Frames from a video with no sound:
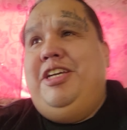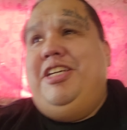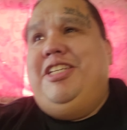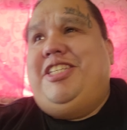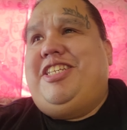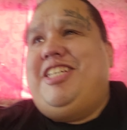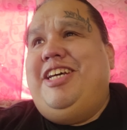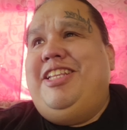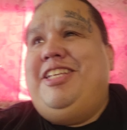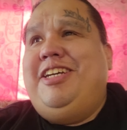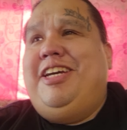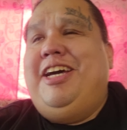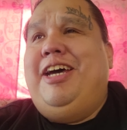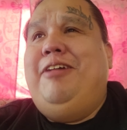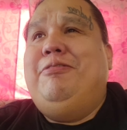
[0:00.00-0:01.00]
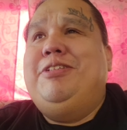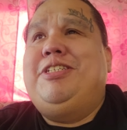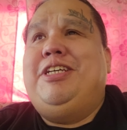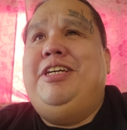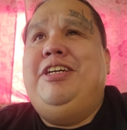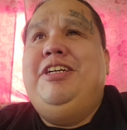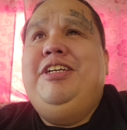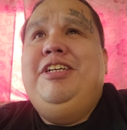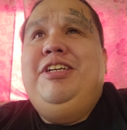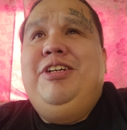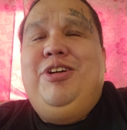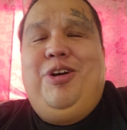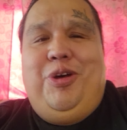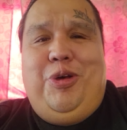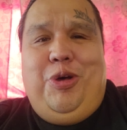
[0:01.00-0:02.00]
he said the guy was like,
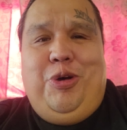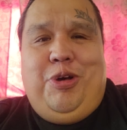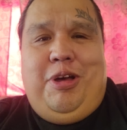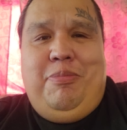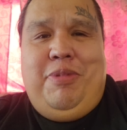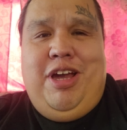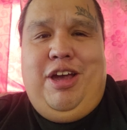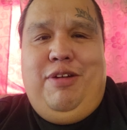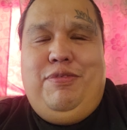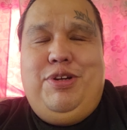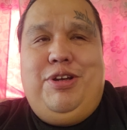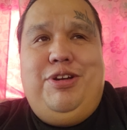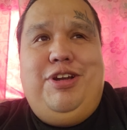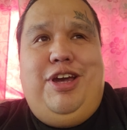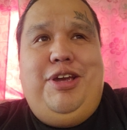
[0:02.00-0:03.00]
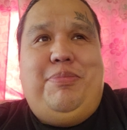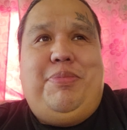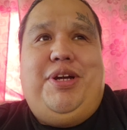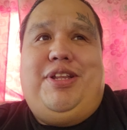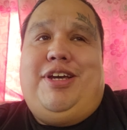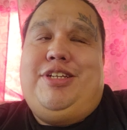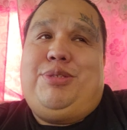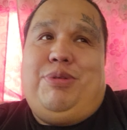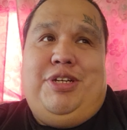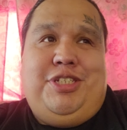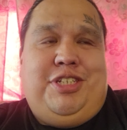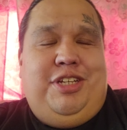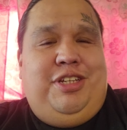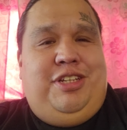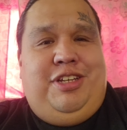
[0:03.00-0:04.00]
"Oh, I'm having a nightmare." That's why I
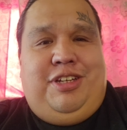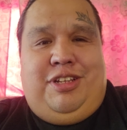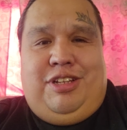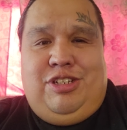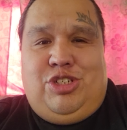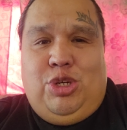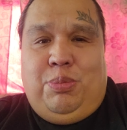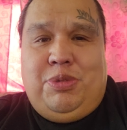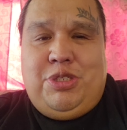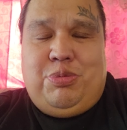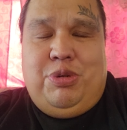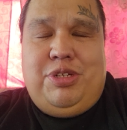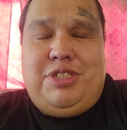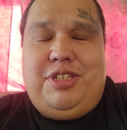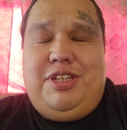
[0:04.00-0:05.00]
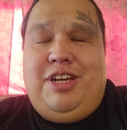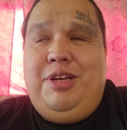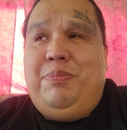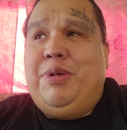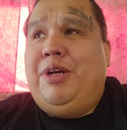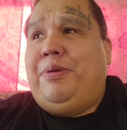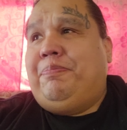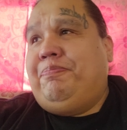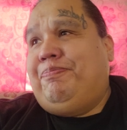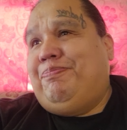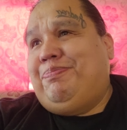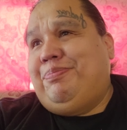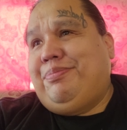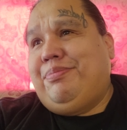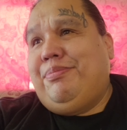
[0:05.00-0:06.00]
said the the Chomo's worst nightmare.
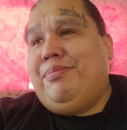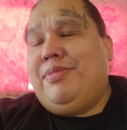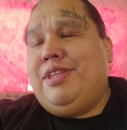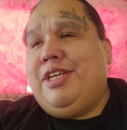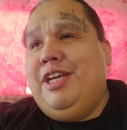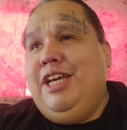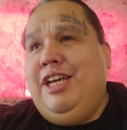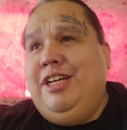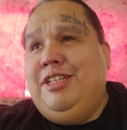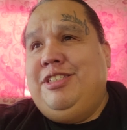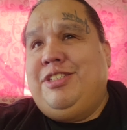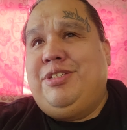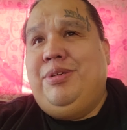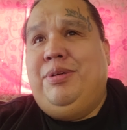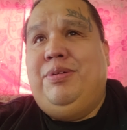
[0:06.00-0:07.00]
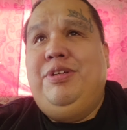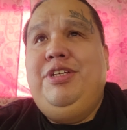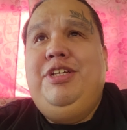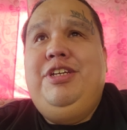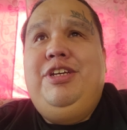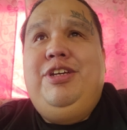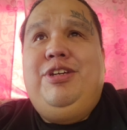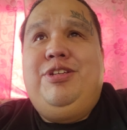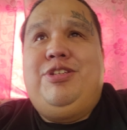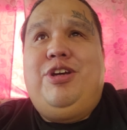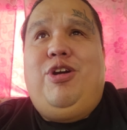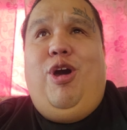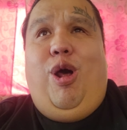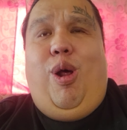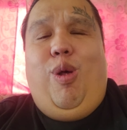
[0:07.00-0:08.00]
And so he's
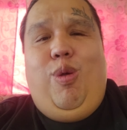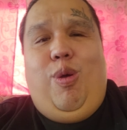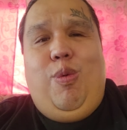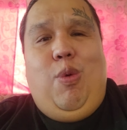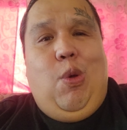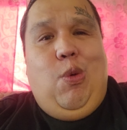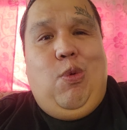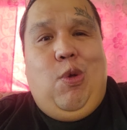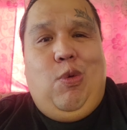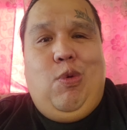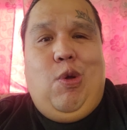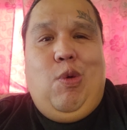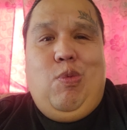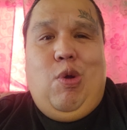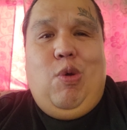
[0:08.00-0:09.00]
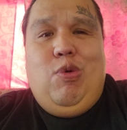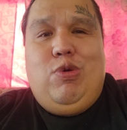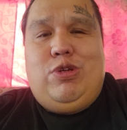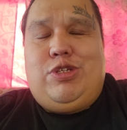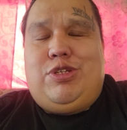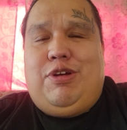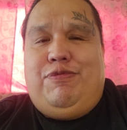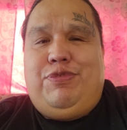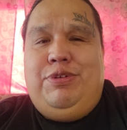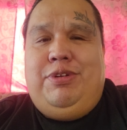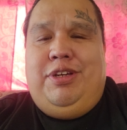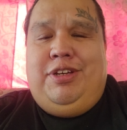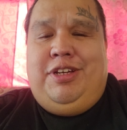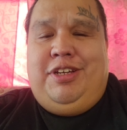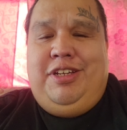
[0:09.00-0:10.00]
like, oh, oh, oh, "Oh, stuffing
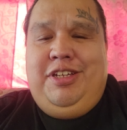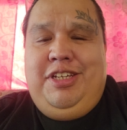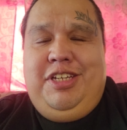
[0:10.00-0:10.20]
uh,